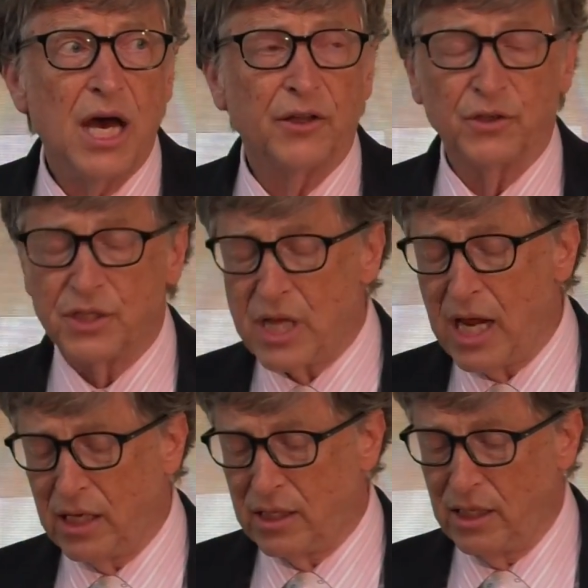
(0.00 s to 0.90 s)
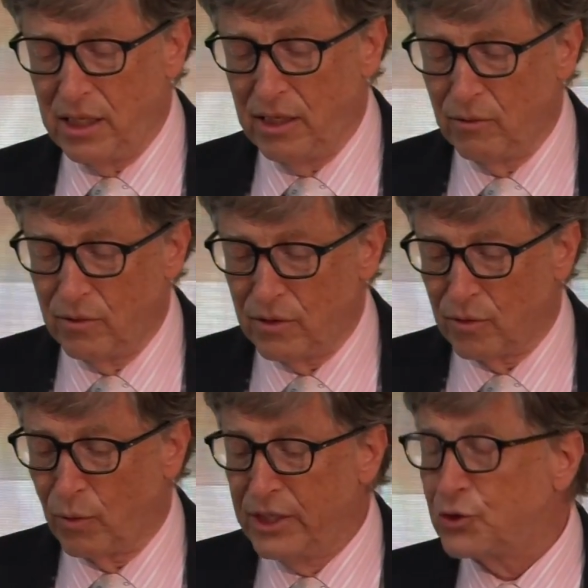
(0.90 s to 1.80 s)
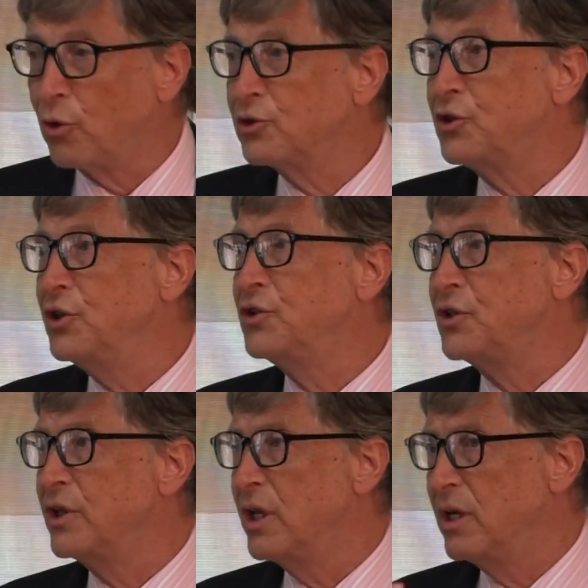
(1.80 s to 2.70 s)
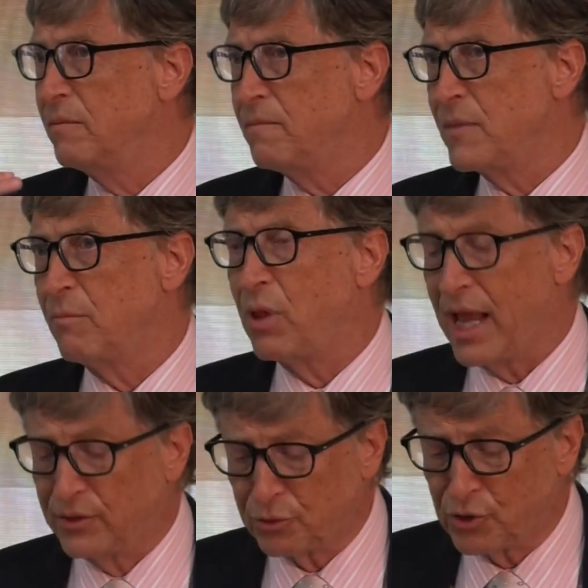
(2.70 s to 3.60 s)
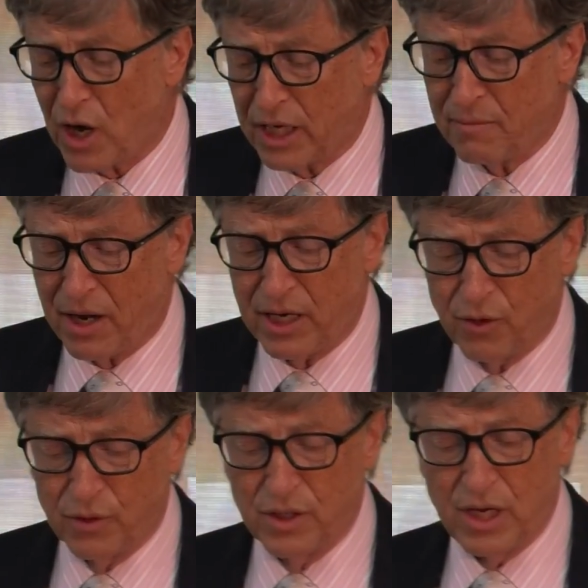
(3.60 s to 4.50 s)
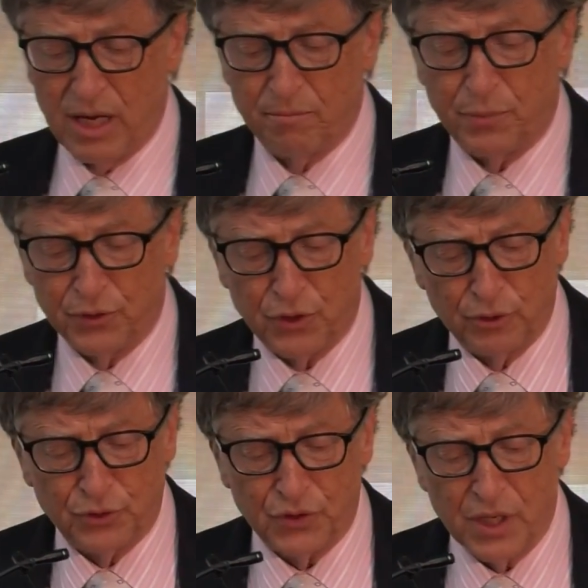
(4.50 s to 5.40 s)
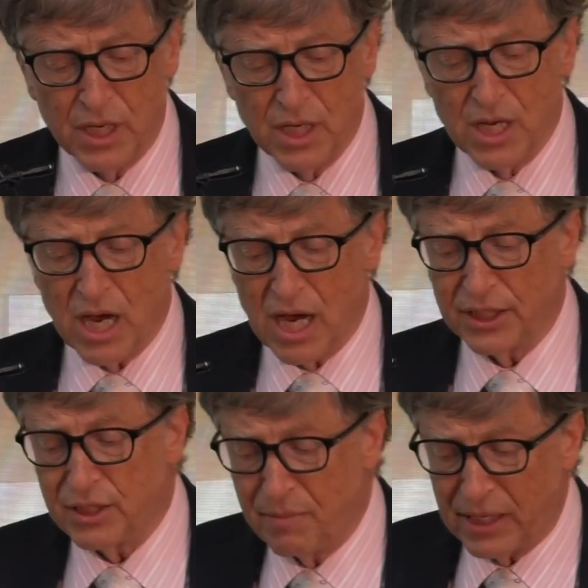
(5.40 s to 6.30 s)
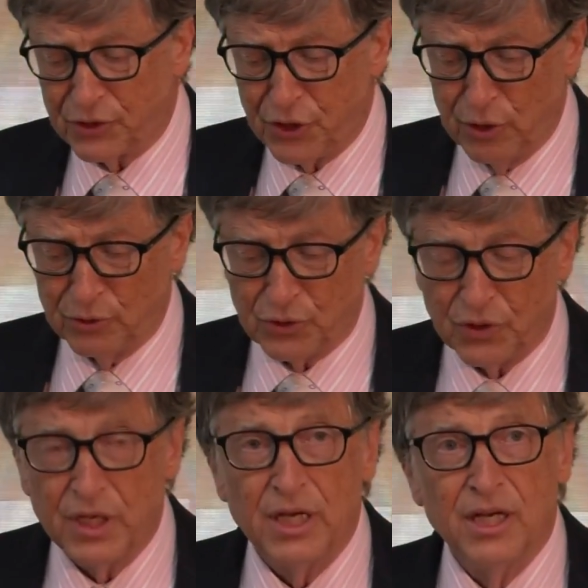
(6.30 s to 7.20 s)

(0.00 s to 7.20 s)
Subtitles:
they're going to take the resources and the plans we're talking about here and put those to best use.